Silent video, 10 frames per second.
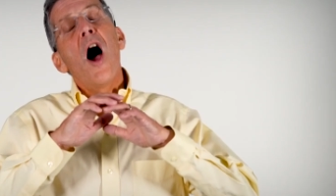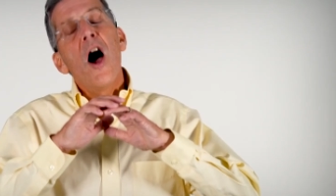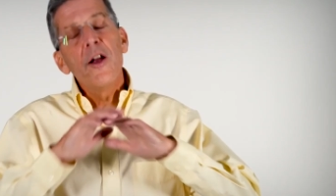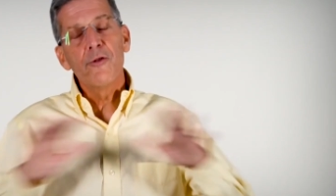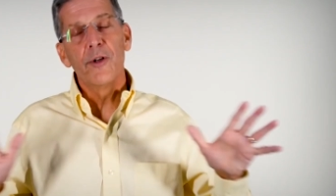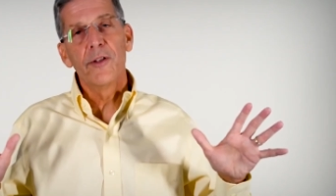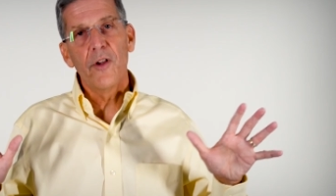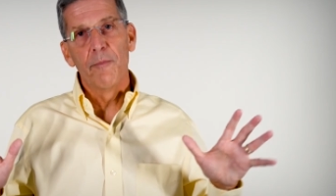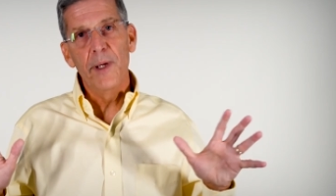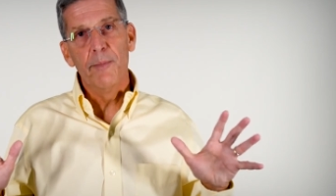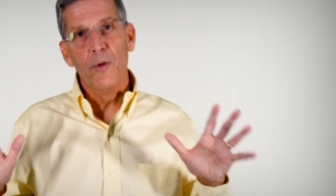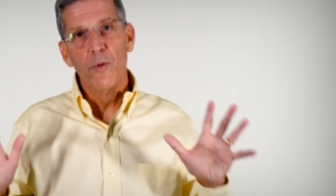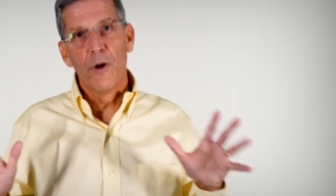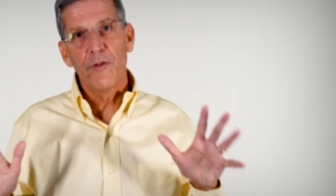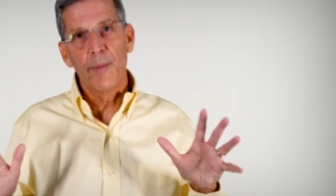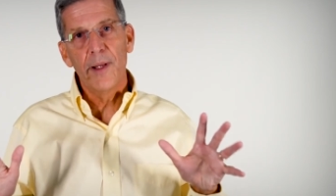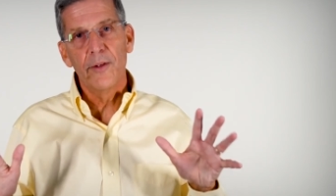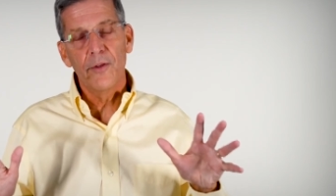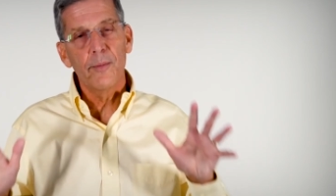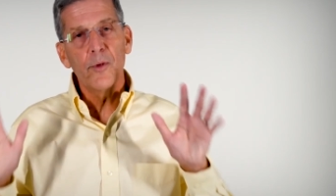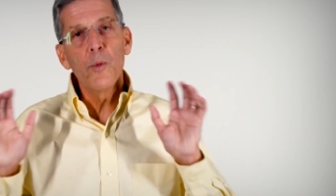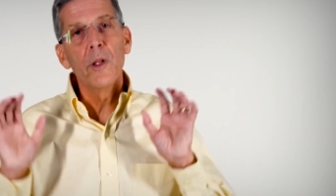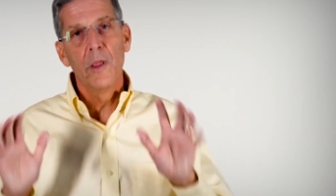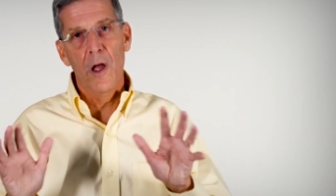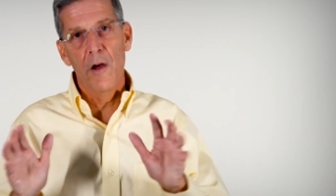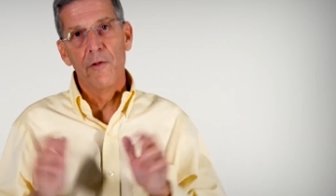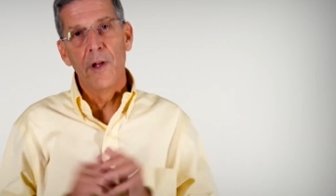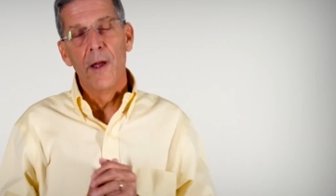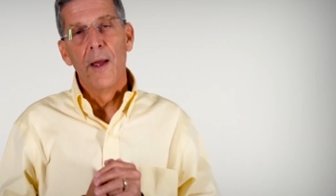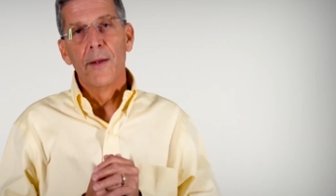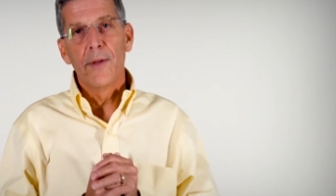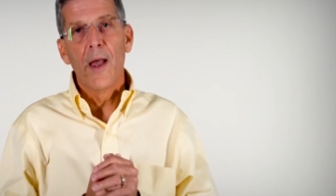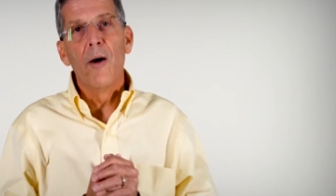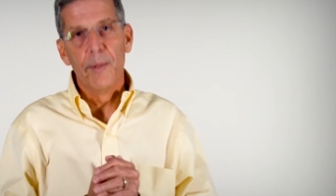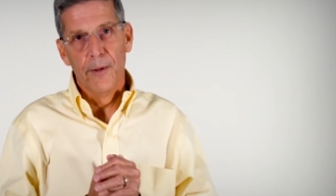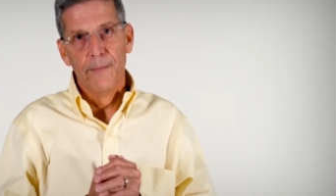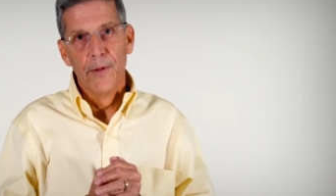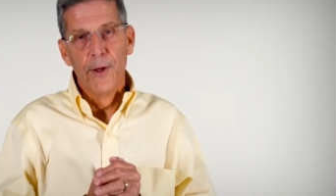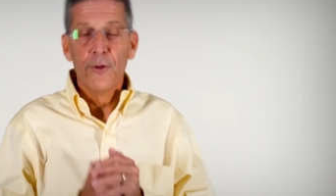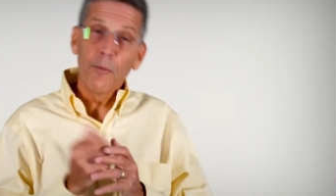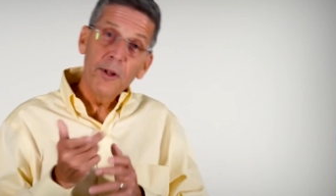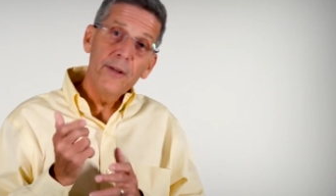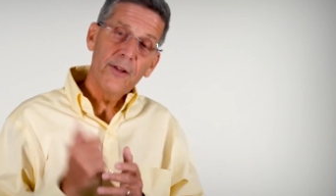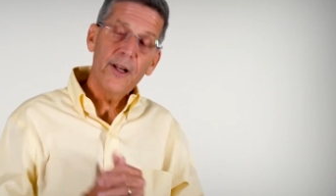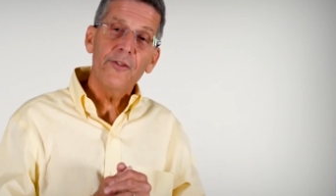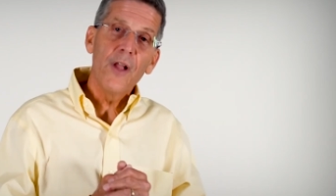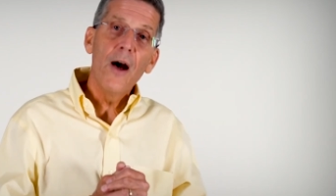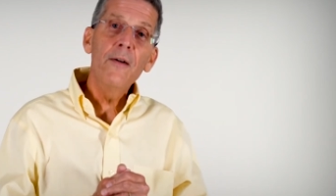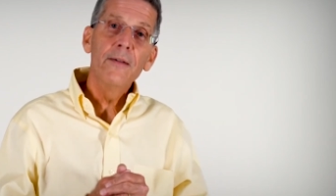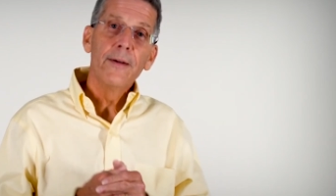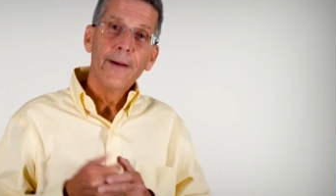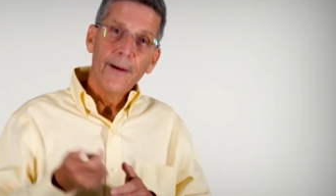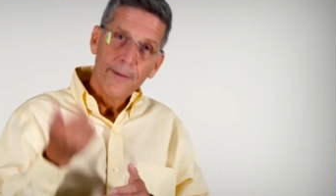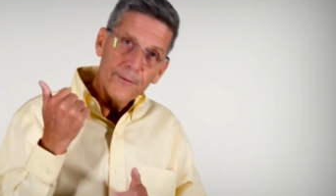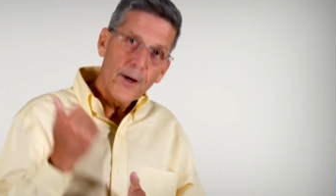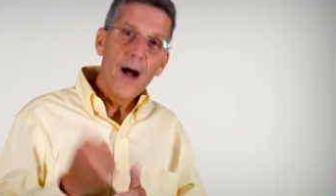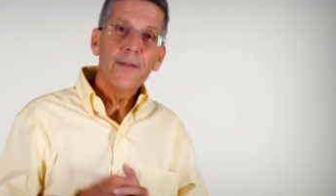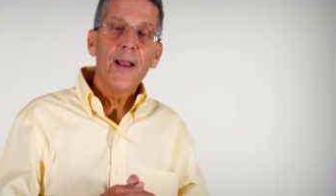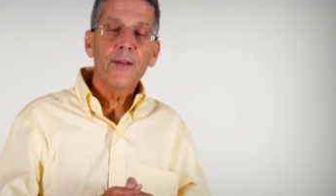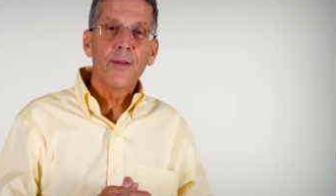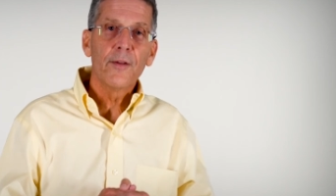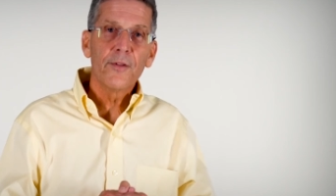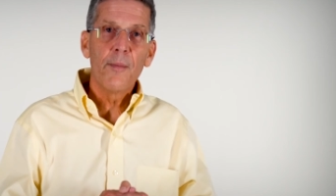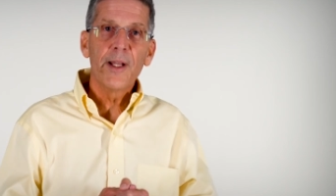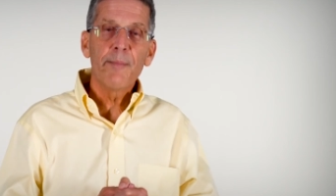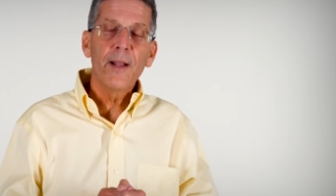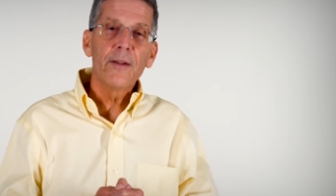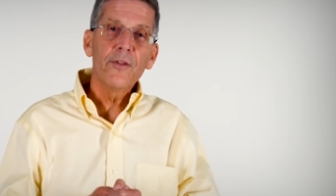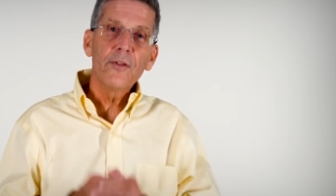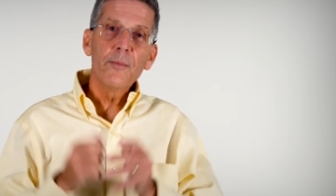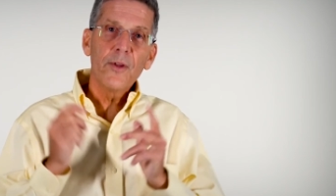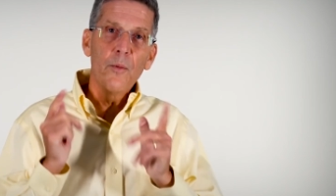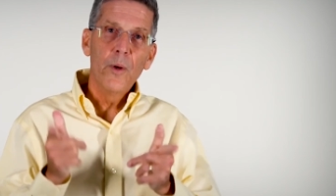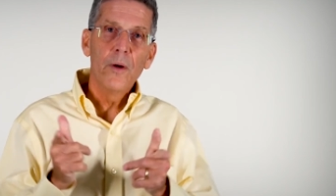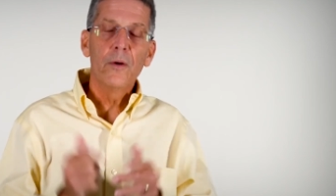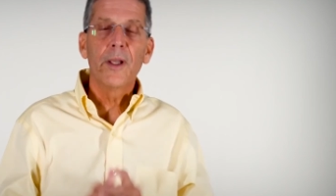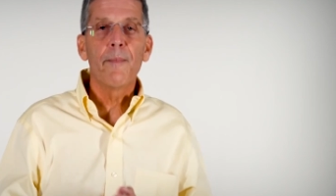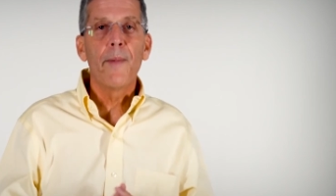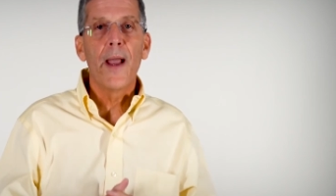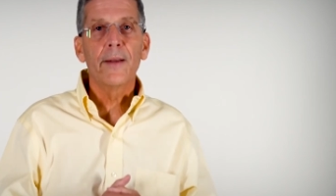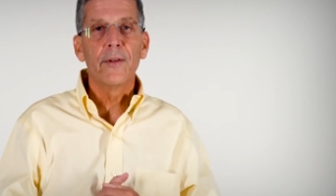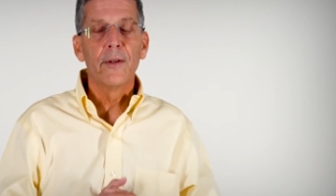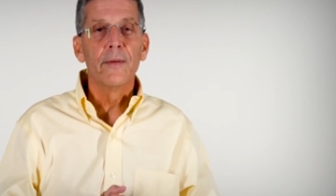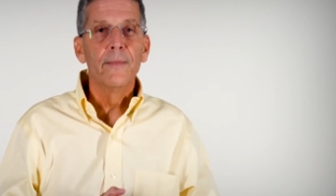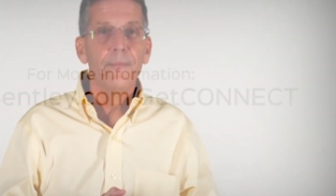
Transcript: hundreds of people who work for Bentley Systems who would love to help you. So please let us know. Contact somebody at Bentley Systems and we'll get back to you.